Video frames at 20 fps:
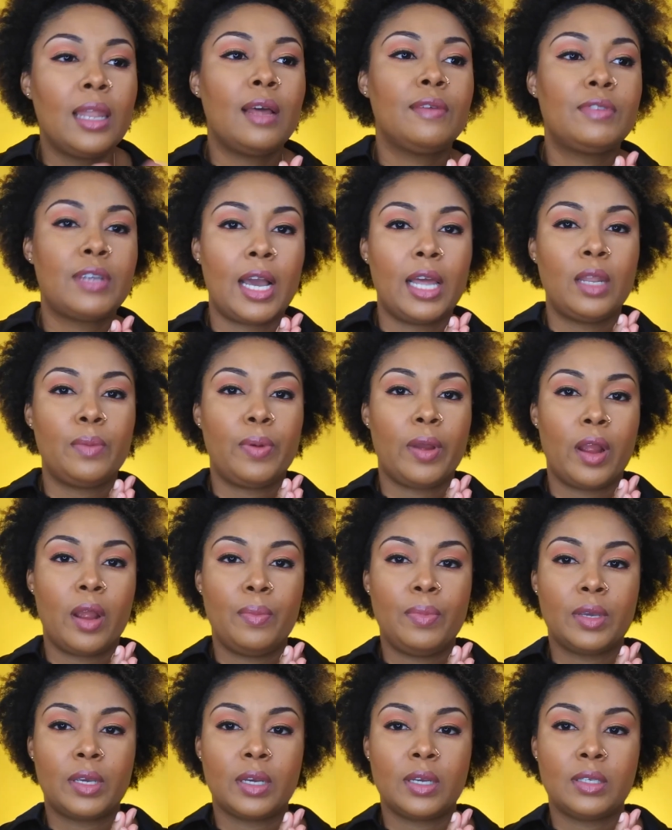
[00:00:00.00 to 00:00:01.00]
love Tyler Perry
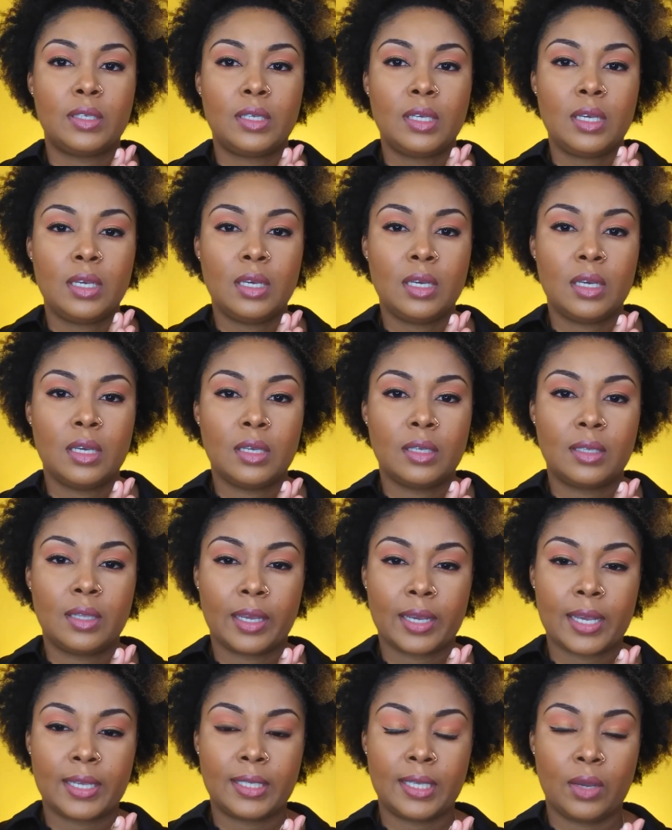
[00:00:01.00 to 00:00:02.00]
because he is,
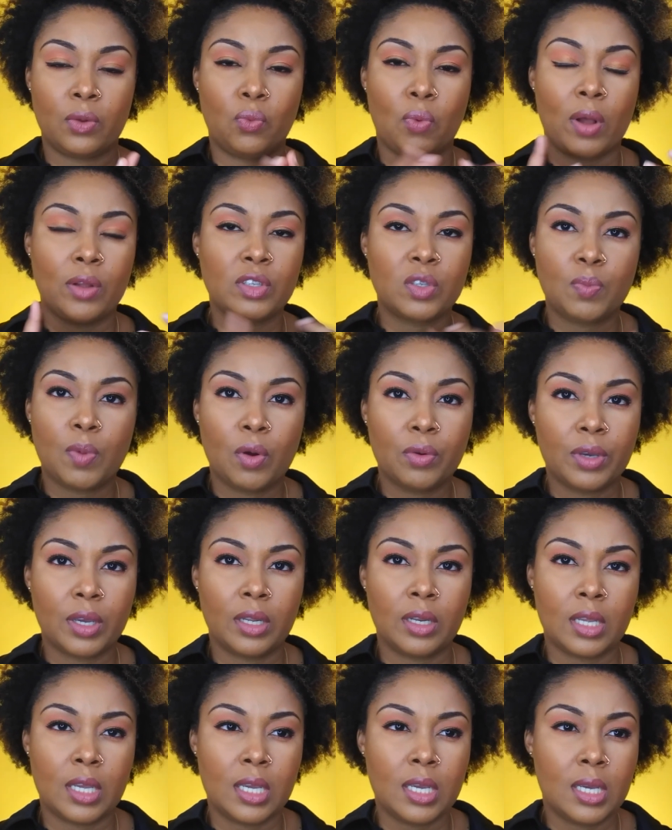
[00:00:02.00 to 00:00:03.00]
like I said,
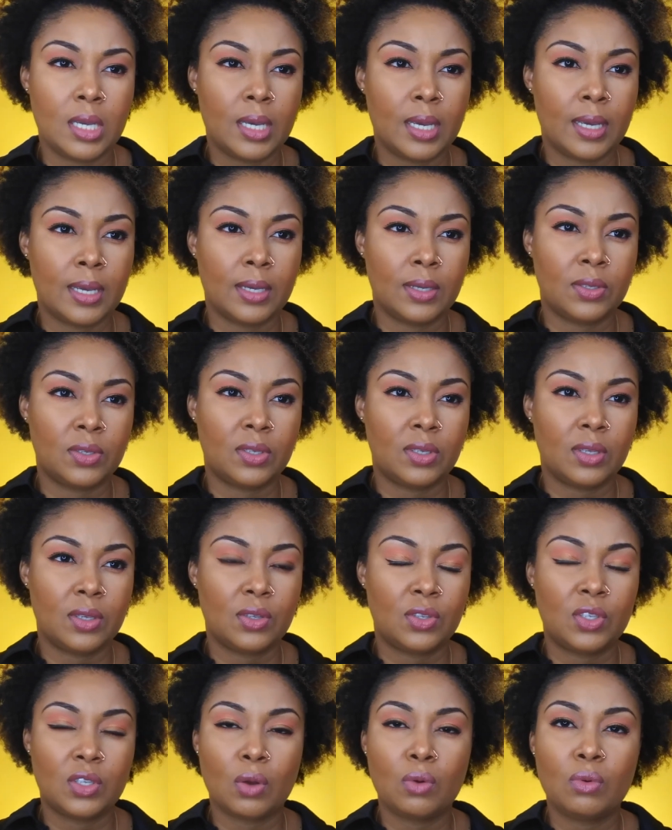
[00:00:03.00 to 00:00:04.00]
well-spoken. He is
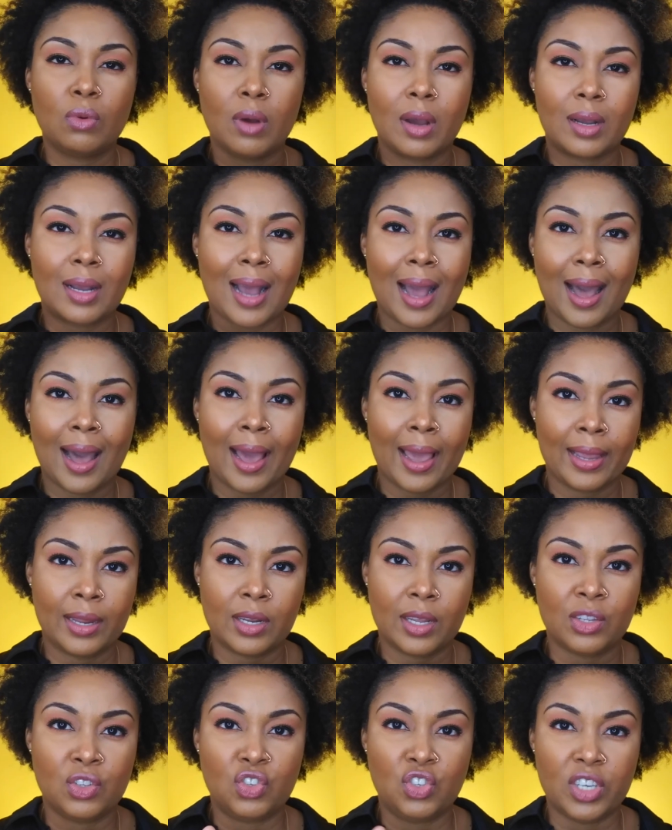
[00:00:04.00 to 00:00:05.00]
so
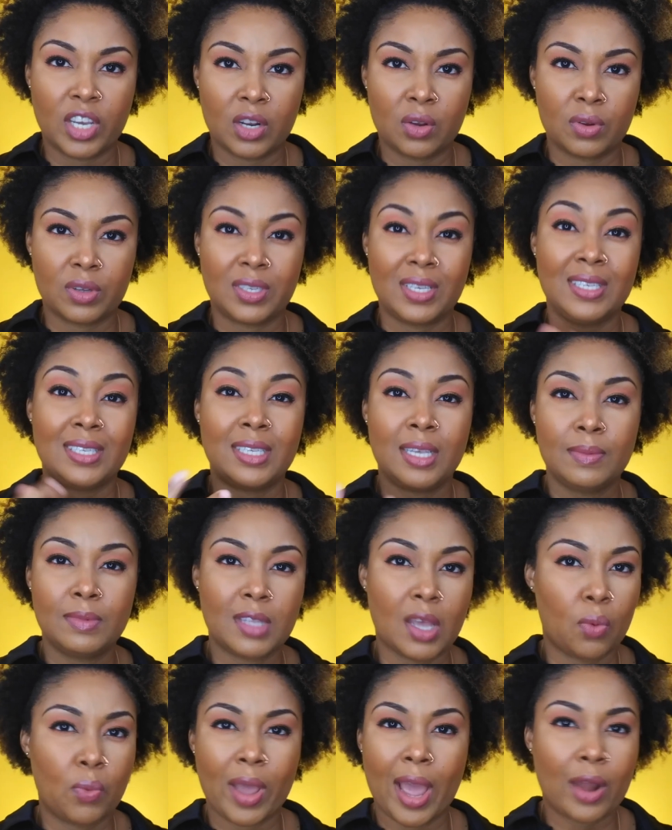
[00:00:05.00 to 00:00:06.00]
kind and generous. He seems
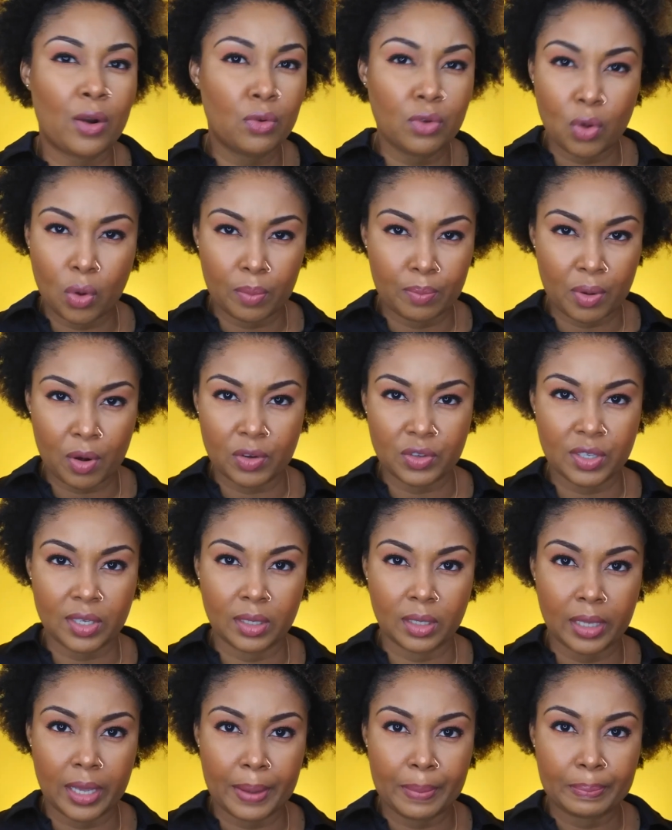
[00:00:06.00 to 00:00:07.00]
that way. I don't know him
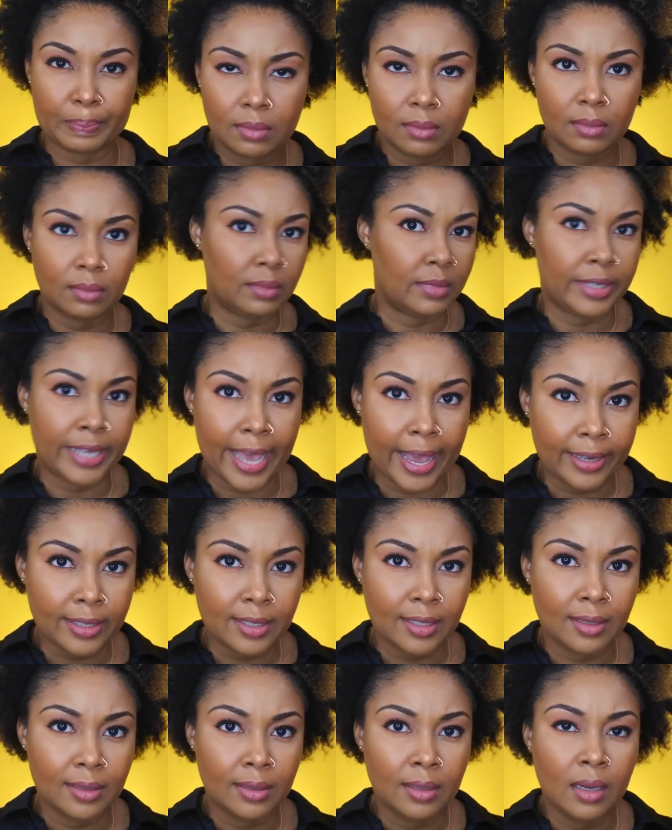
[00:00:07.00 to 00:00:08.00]
personally
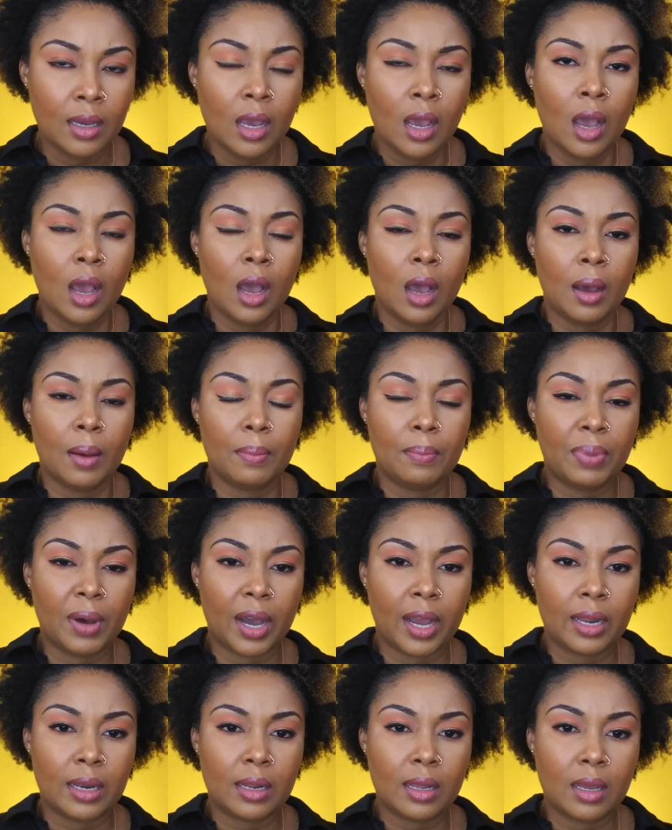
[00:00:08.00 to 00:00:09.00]
yet,
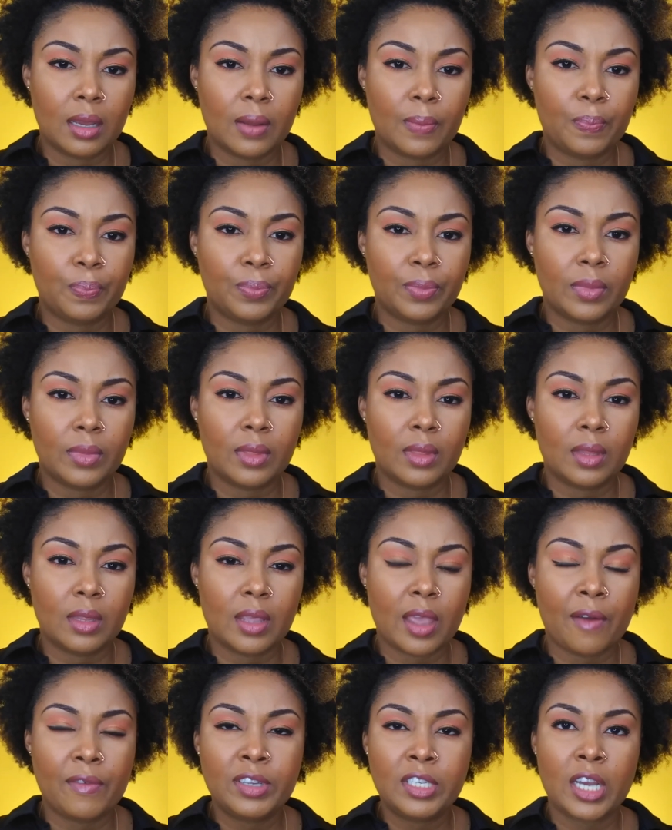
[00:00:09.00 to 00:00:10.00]
but
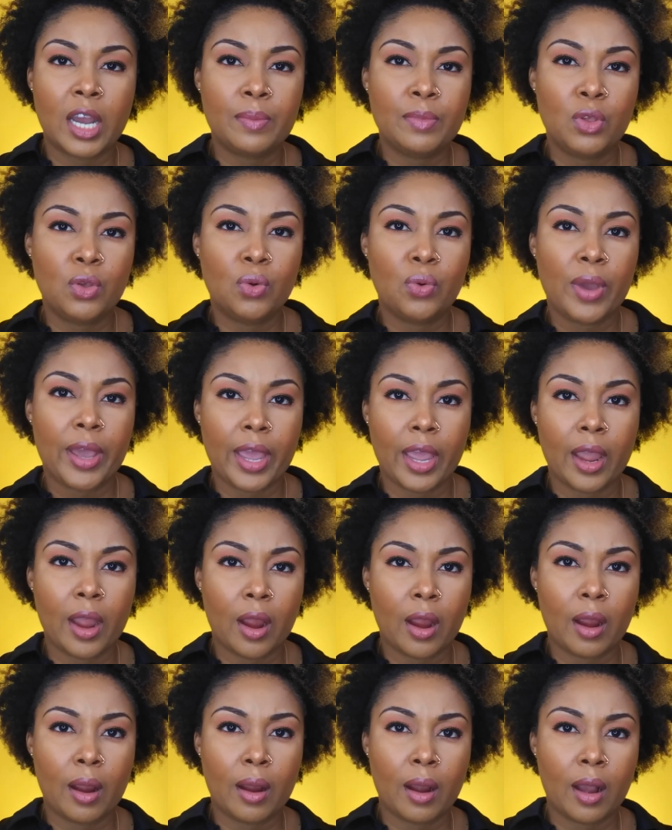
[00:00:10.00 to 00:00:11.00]
every time you
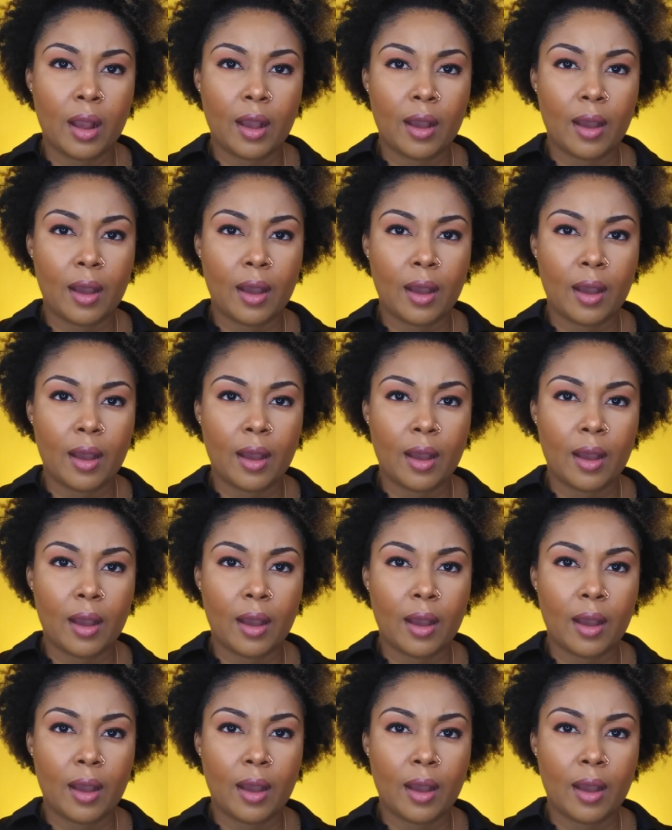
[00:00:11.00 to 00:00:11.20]
hear